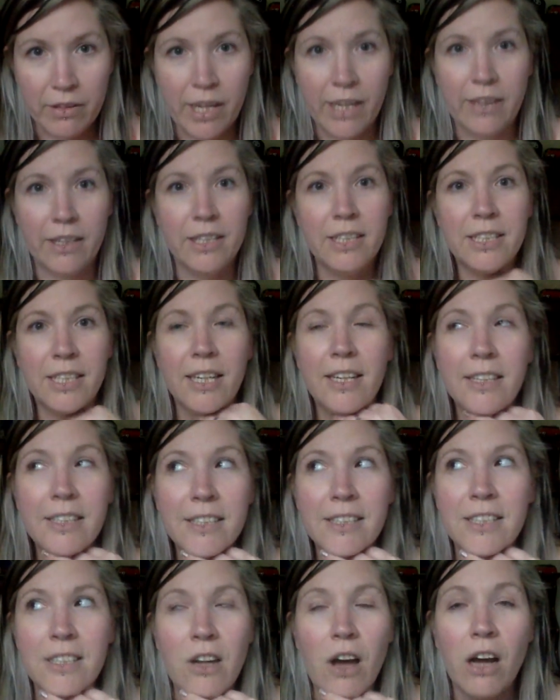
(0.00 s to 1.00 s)
Like, this
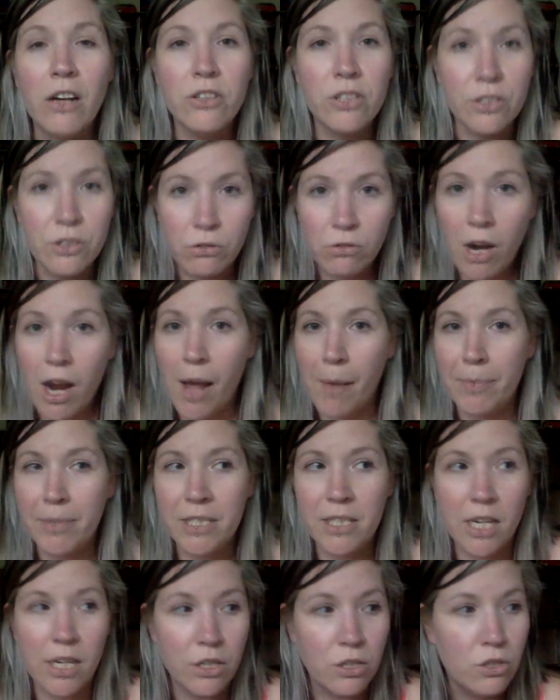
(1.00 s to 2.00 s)
is not just crap.
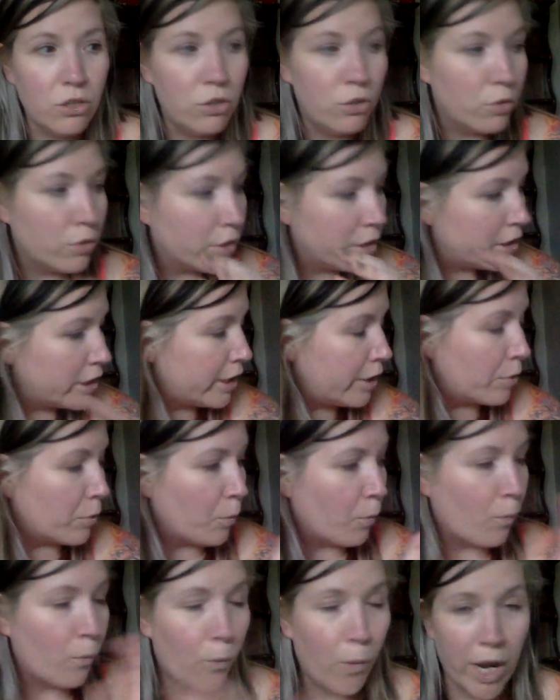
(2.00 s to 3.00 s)
It's like nuclear
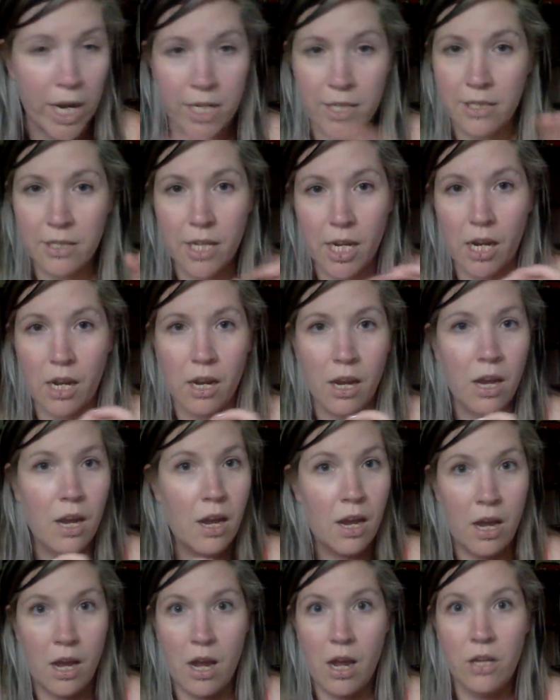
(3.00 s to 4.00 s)
waste, like
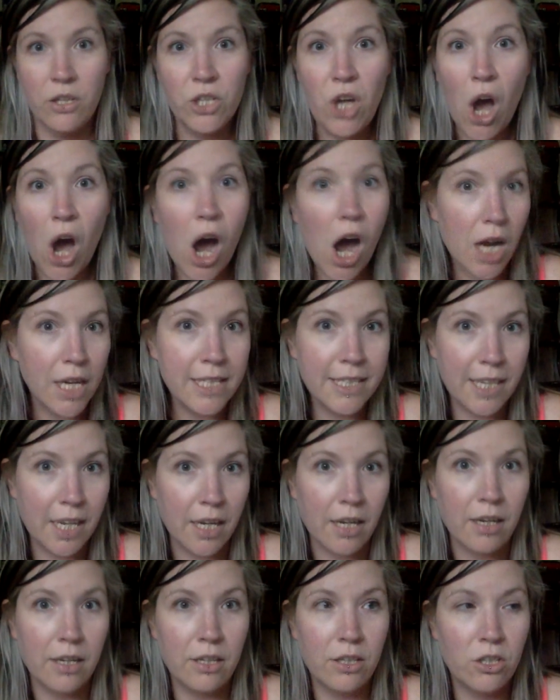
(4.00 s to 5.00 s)

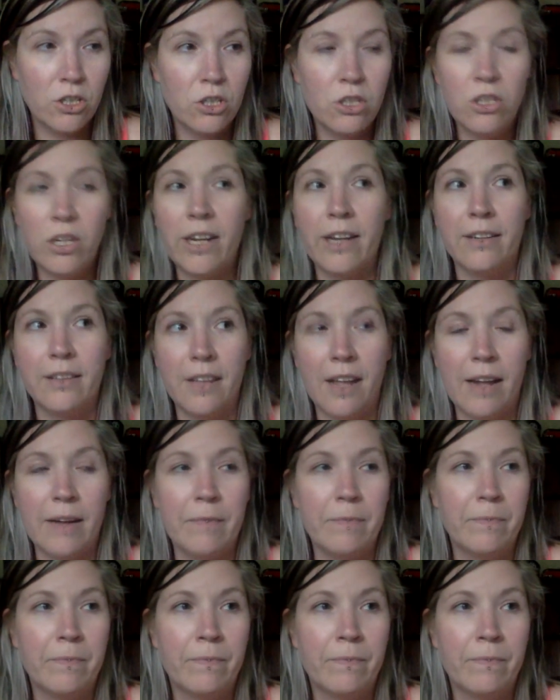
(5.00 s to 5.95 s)
toxic shit that